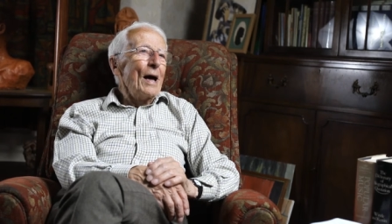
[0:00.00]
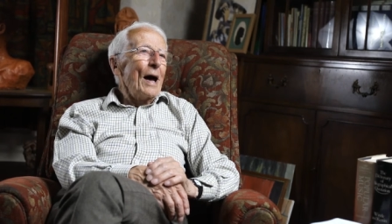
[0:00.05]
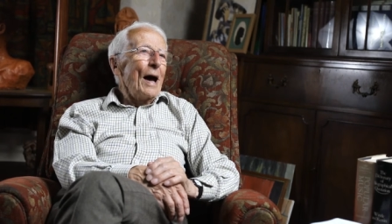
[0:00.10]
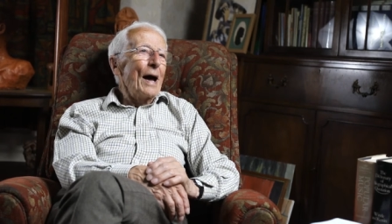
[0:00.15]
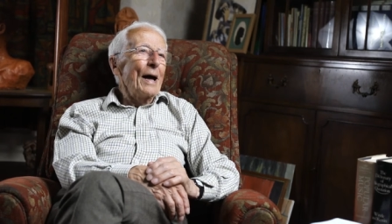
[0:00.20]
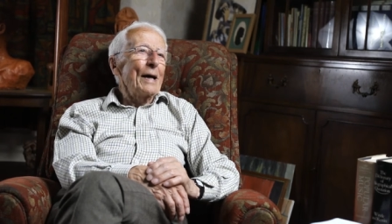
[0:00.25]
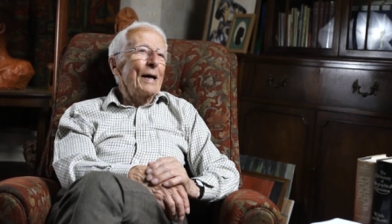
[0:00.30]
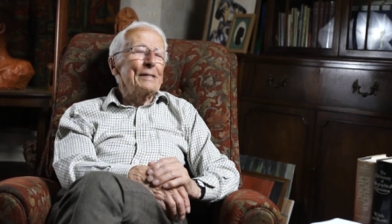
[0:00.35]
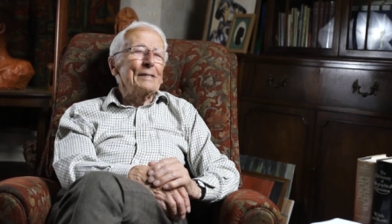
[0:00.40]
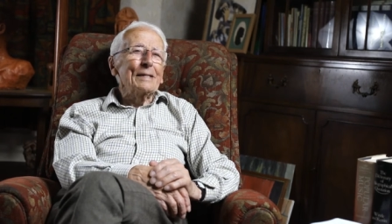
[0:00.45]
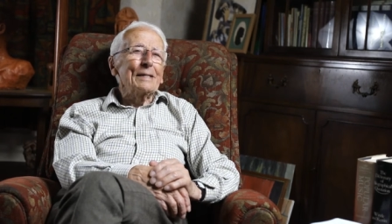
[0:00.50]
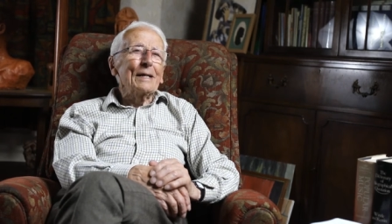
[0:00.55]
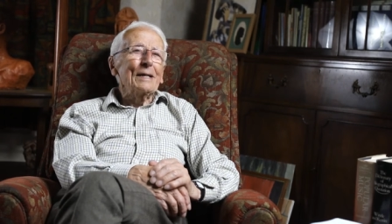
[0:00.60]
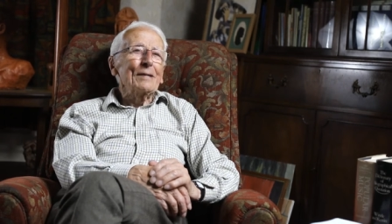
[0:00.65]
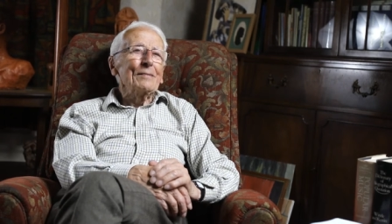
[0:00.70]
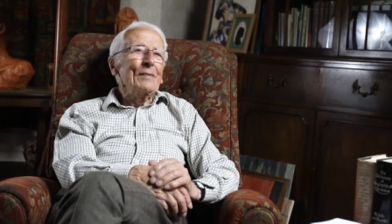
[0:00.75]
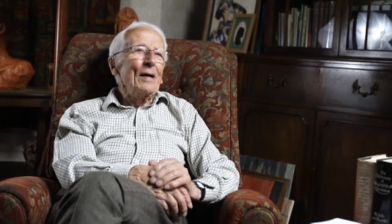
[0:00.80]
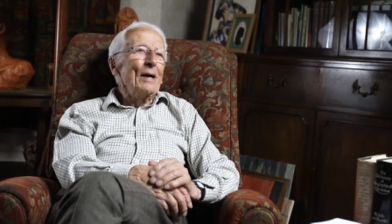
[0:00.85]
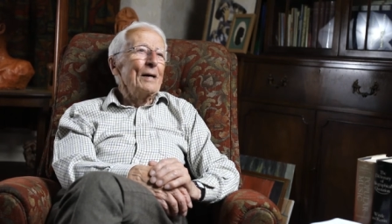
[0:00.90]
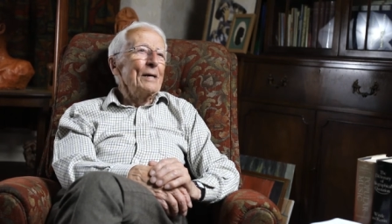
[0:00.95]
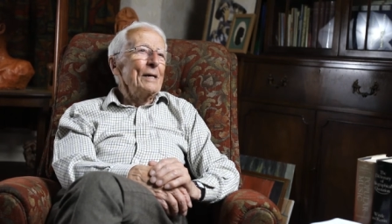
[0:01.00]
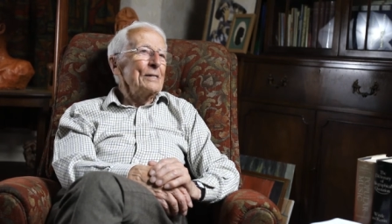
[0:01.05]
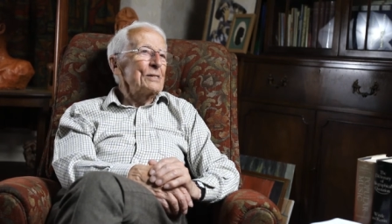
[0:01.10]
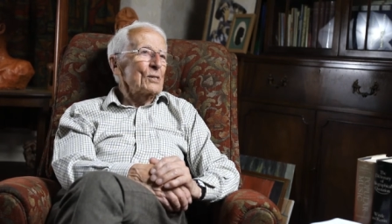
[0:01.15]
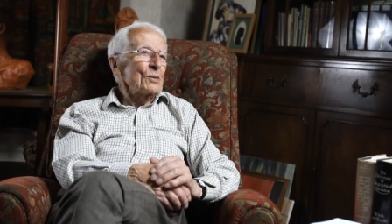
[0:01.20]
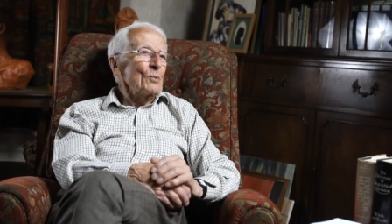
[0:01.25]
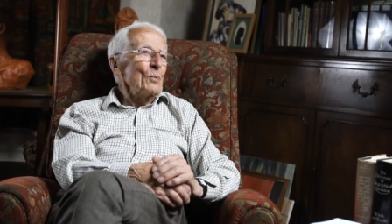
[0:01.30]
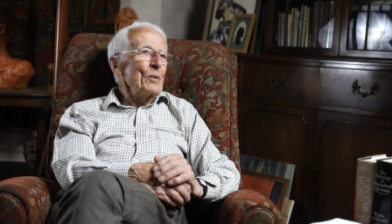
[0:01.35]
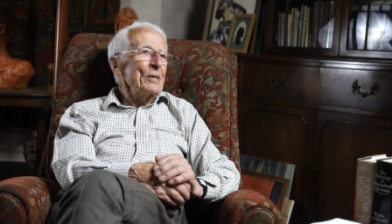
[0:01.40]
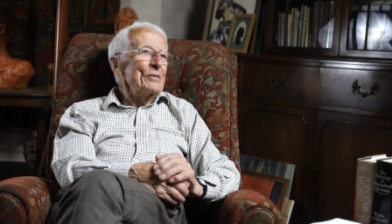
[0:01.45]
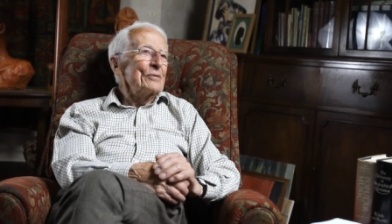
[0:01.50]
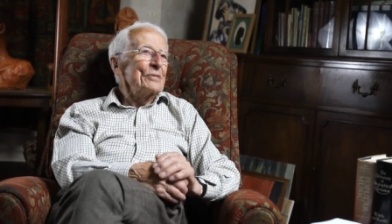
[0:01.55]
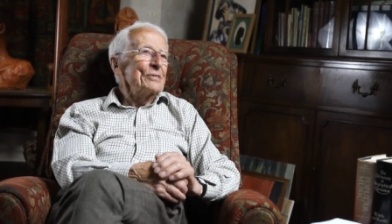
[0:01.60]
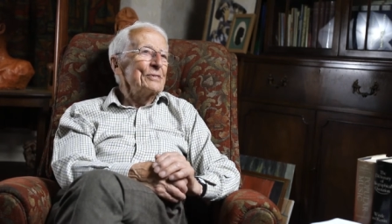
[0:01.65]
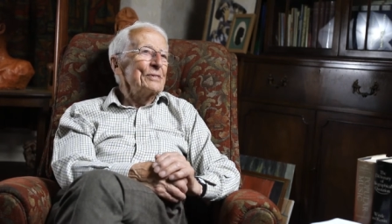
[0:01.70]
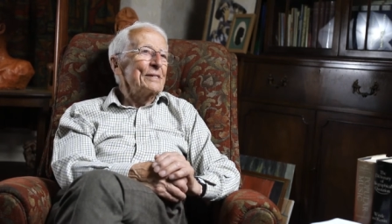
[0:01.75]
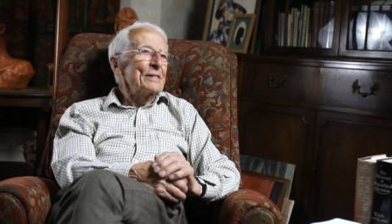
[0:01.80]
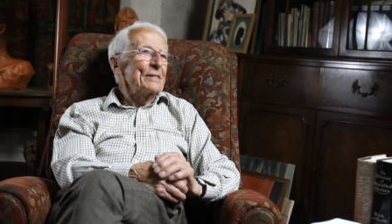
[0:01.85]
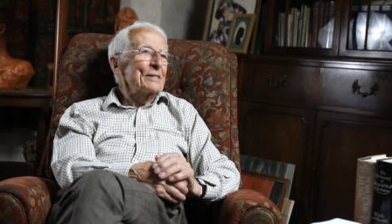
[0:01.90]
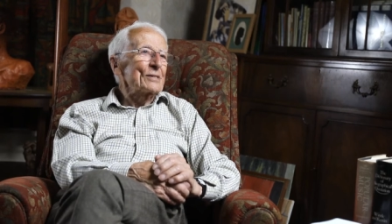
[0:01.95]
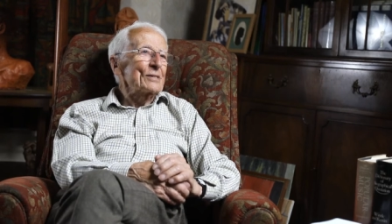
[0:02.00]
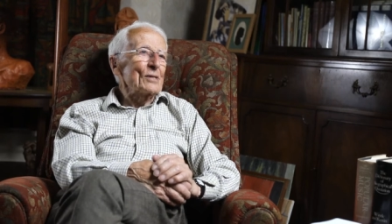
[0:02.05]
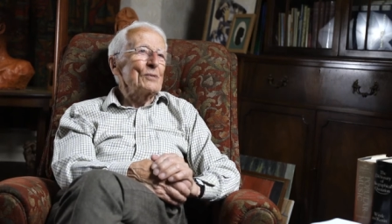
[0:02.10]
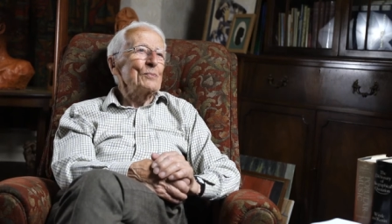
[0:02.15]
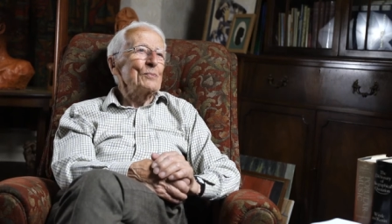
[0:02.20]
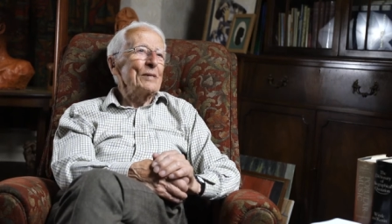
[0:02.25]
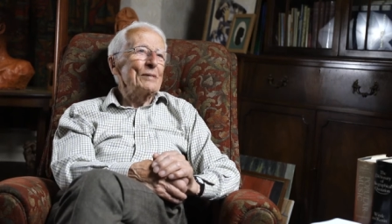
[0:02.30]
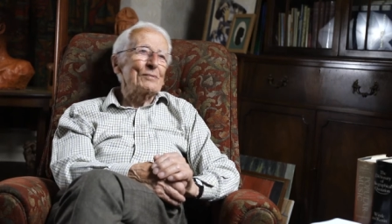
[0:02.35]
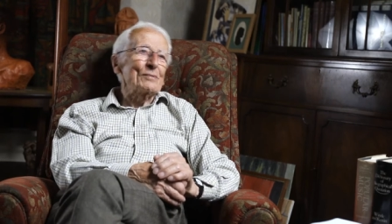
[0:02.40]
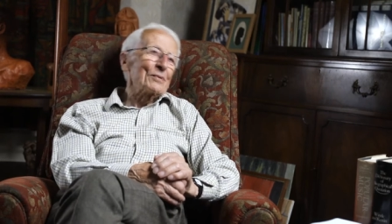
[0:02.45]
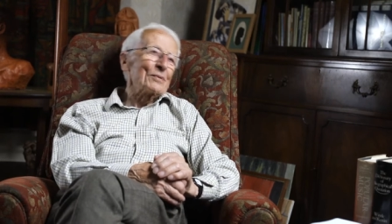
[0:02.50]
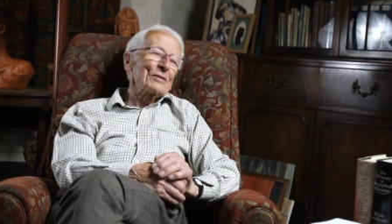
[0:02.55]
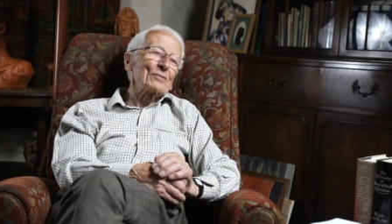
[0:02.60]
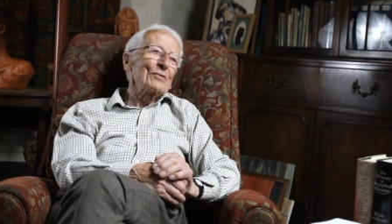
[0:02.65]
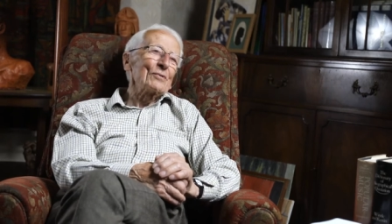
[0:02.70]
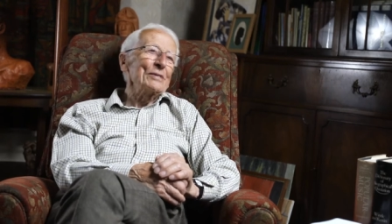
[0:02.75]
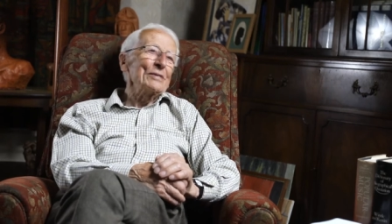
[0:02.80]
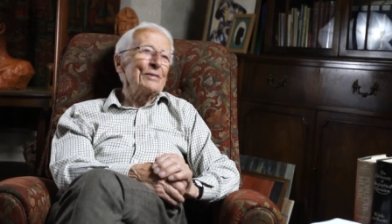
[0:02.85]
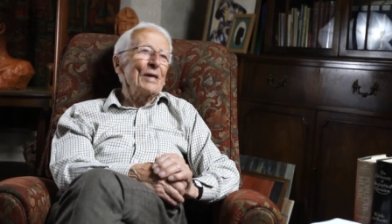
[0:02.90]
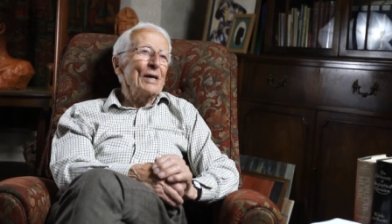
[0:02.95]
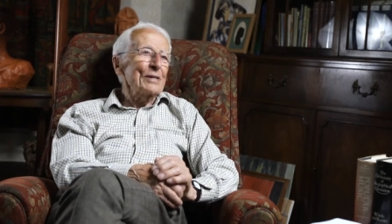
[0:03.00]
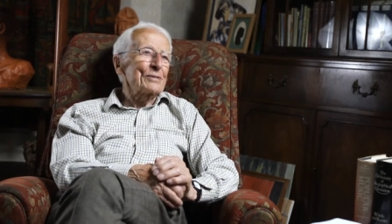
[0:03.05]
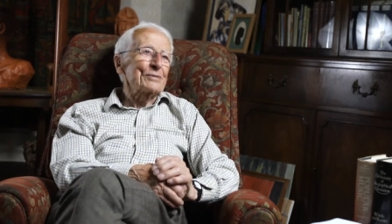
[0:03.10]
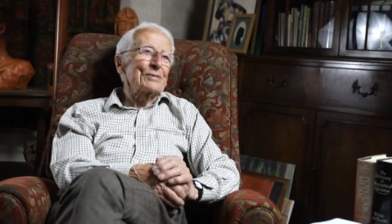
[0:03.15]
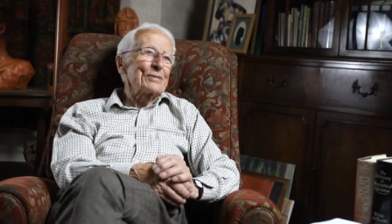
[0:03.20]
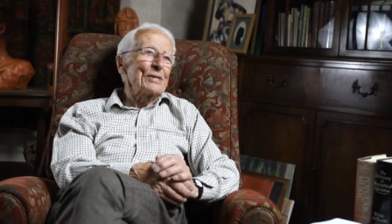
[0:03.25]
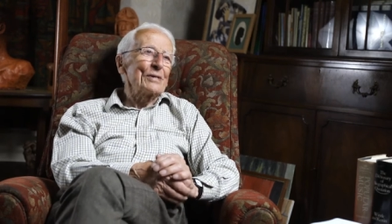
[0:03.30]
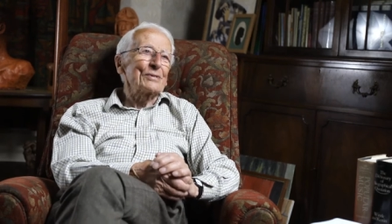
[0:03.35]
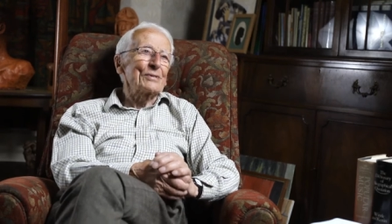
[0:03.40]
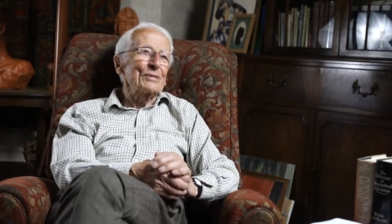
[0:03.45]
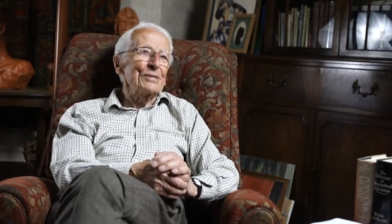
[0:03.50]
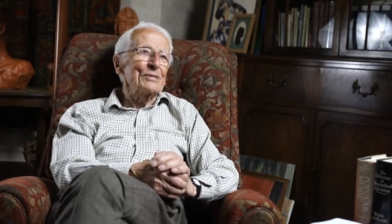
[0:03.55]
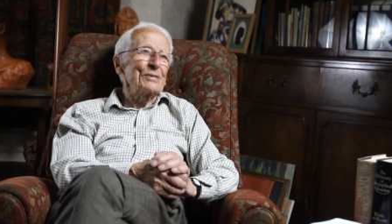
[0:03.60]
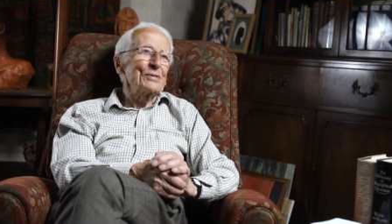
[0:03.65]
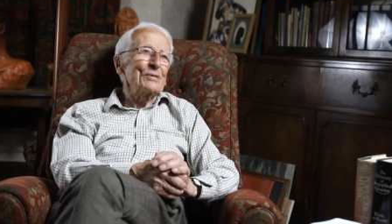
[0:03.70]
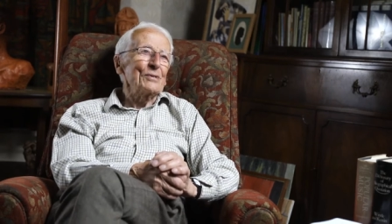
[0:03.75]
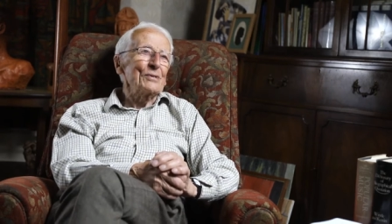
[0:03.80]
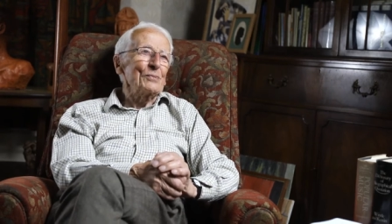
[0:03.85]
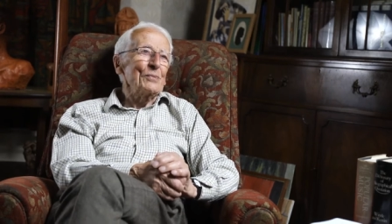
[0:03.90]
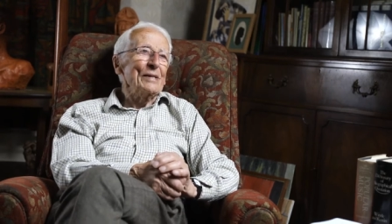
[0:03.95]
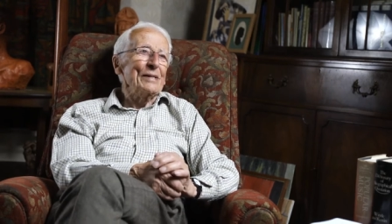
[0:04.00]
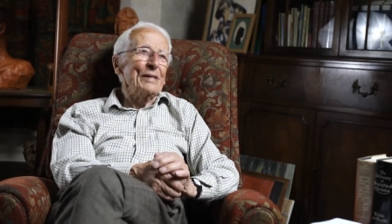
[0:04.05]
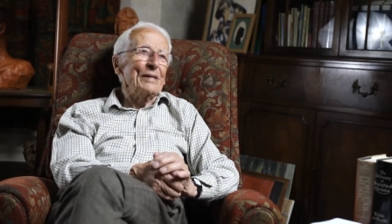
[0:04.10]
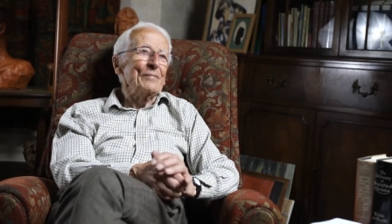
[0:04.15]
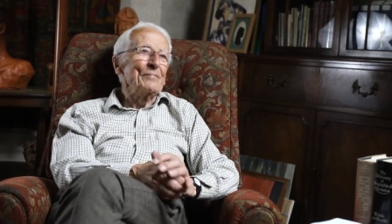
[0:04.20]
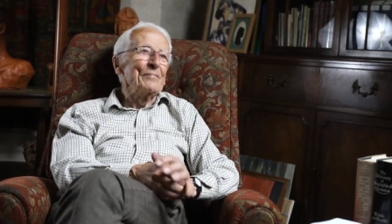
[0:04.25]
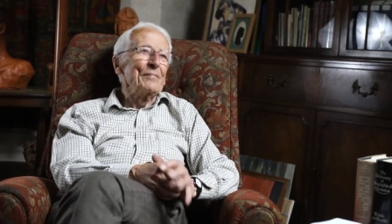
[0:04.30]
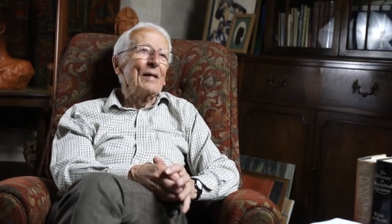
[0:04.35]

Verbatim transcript: And um, it's the winner, isn't it? So we agreed, yes, yes, this is the winner.